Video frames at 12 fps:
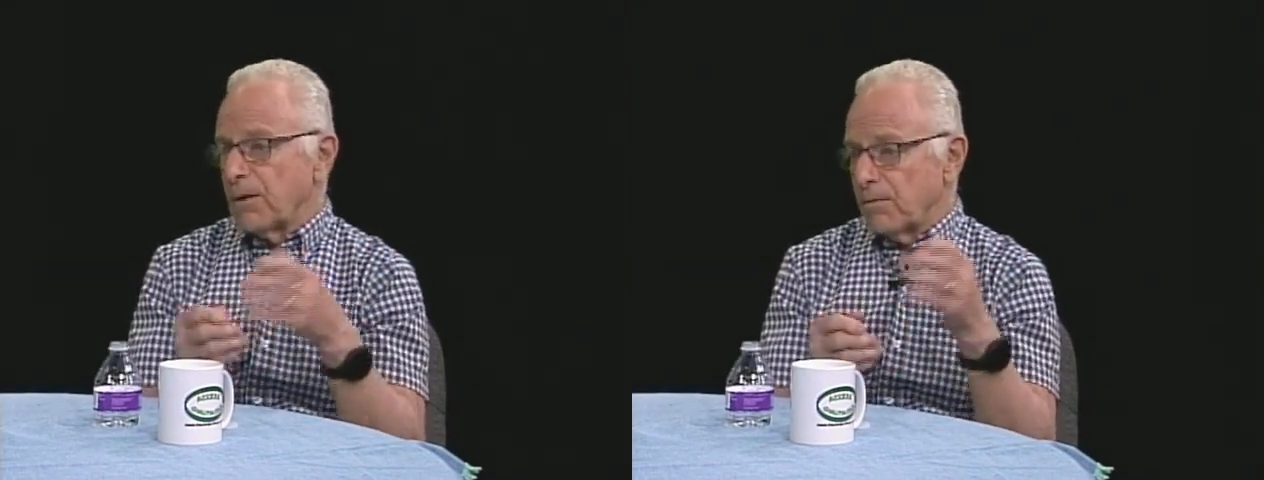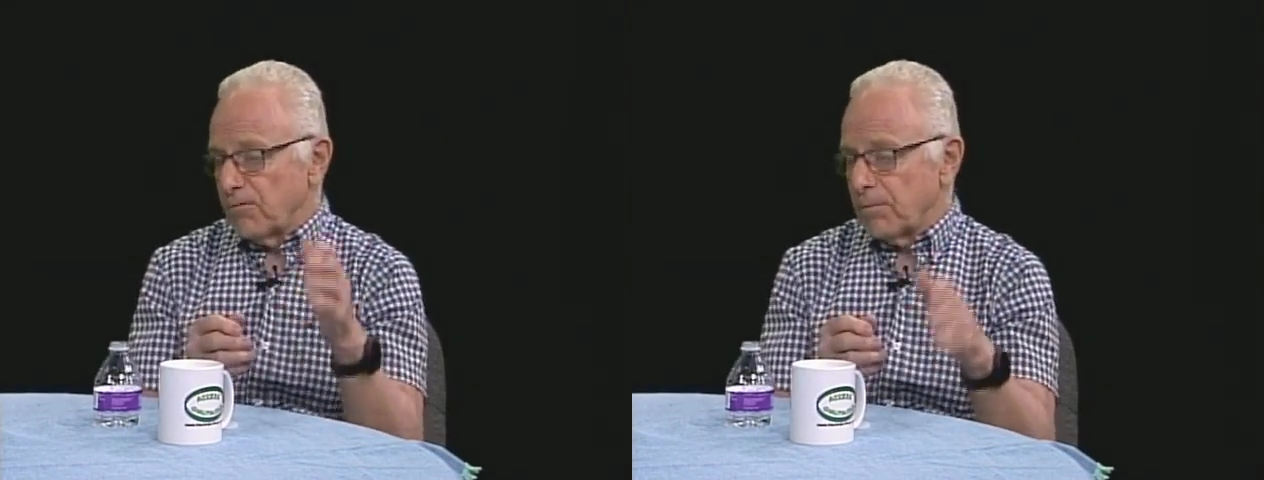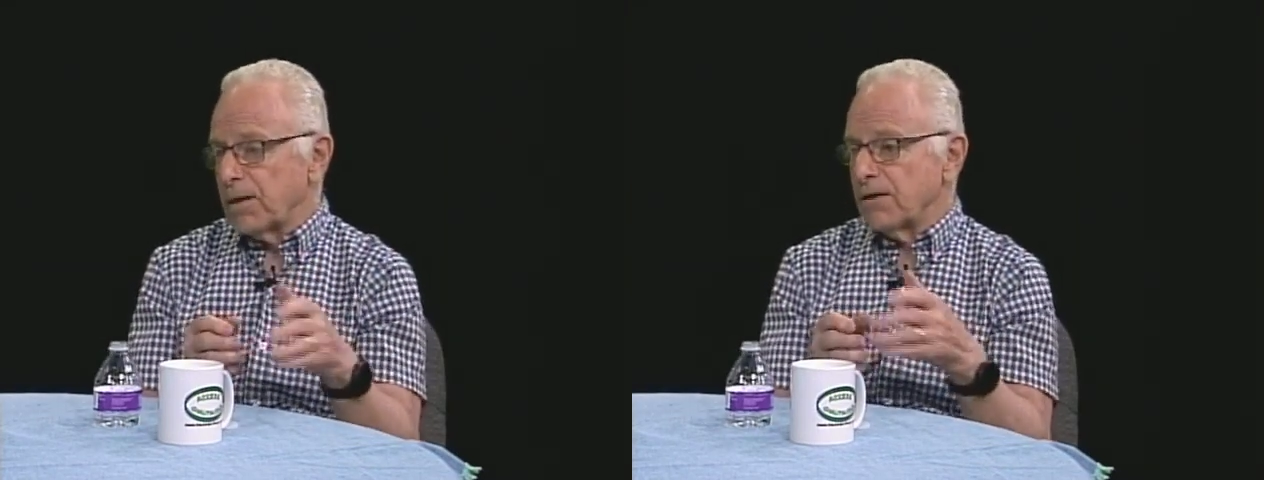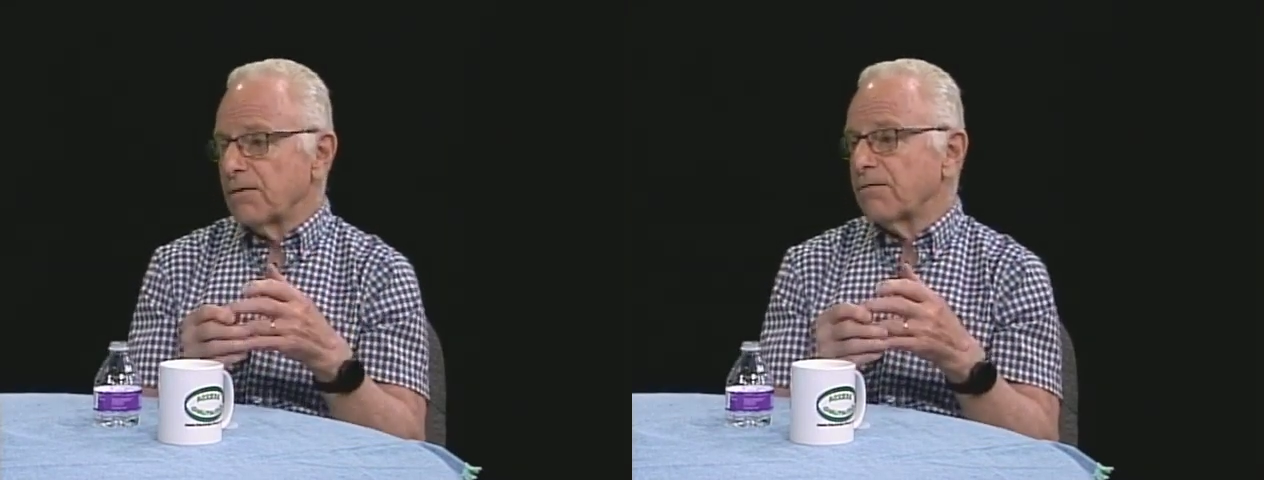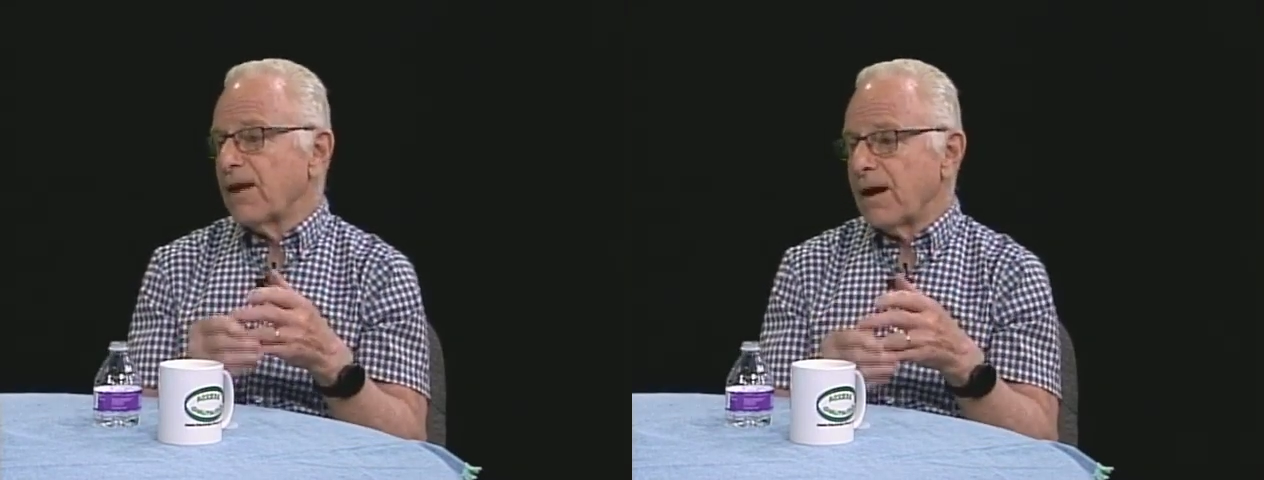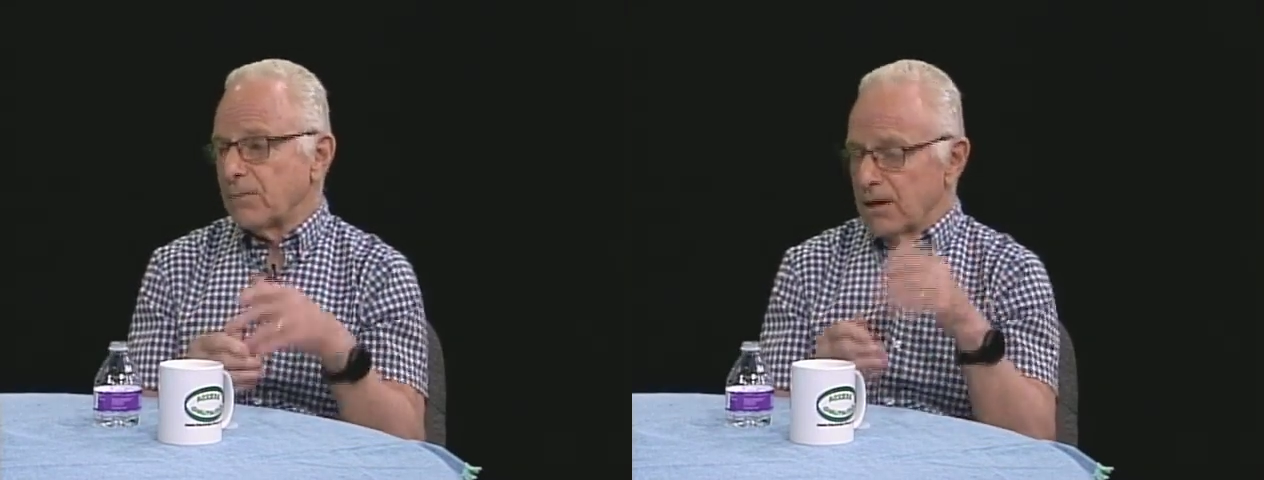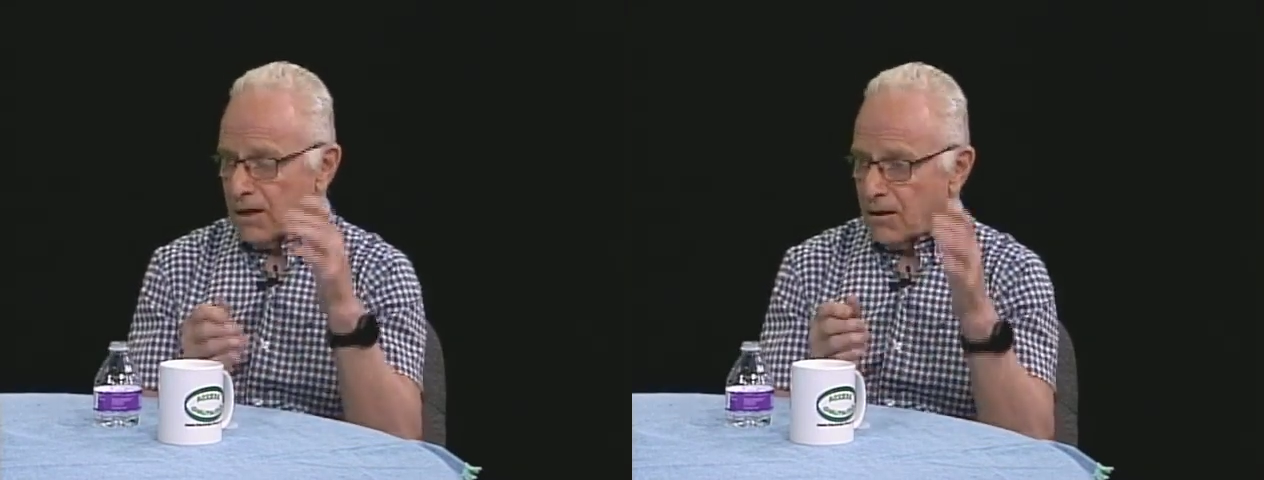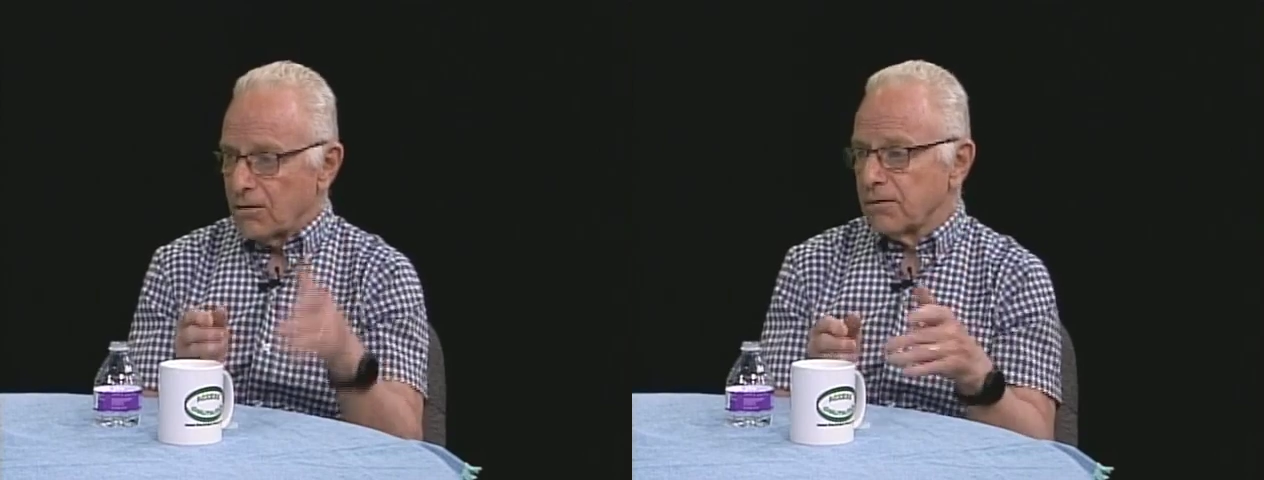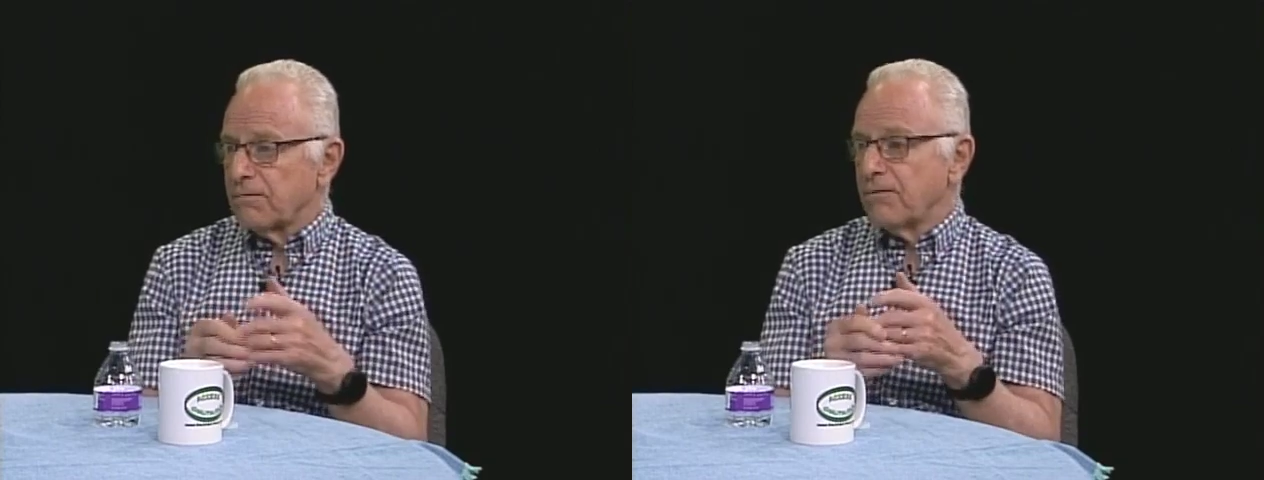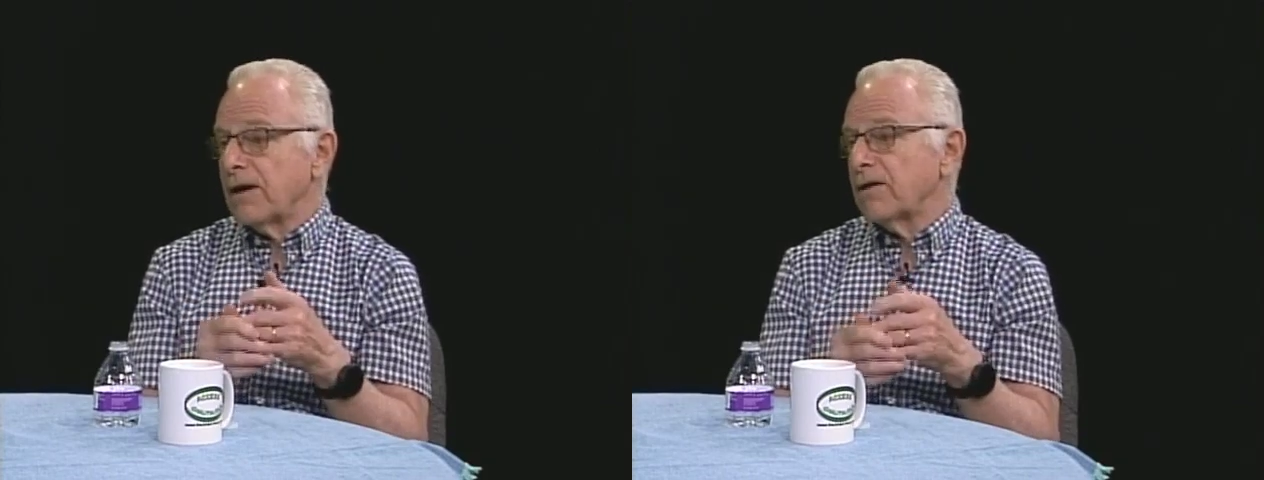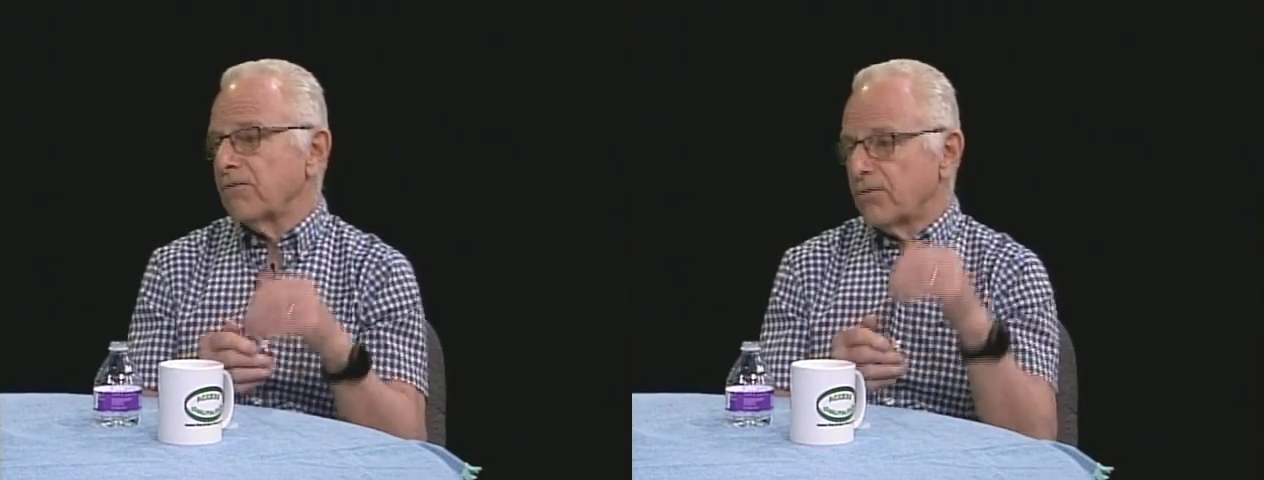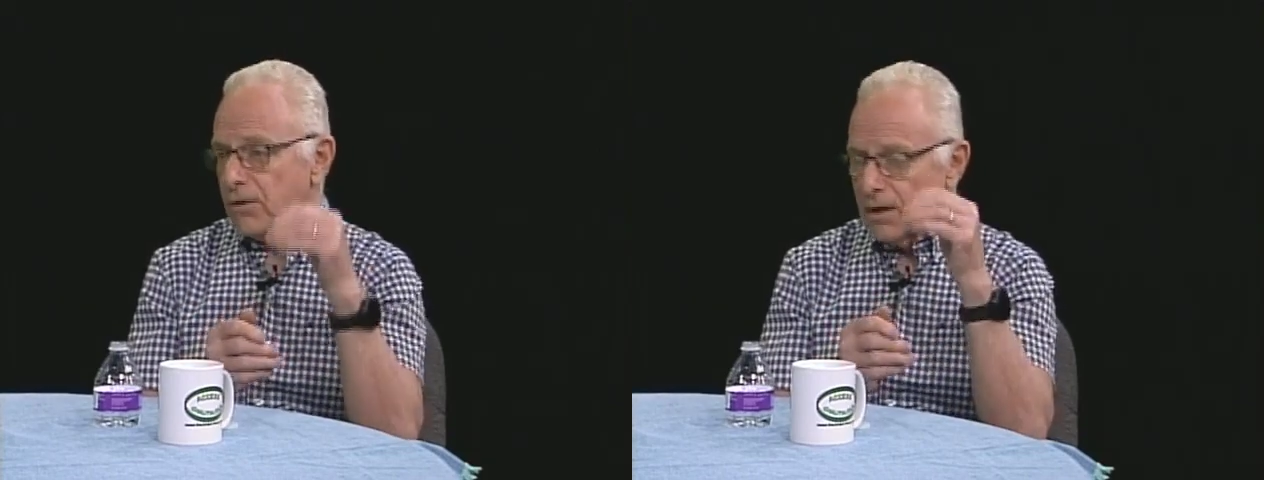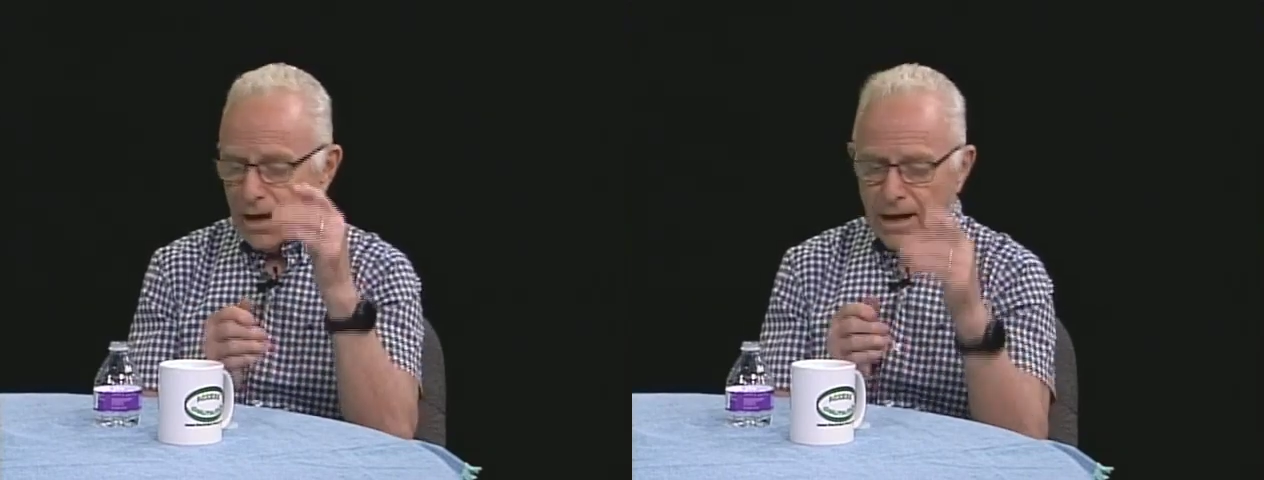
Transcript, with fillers: everybody in their family and all their friends and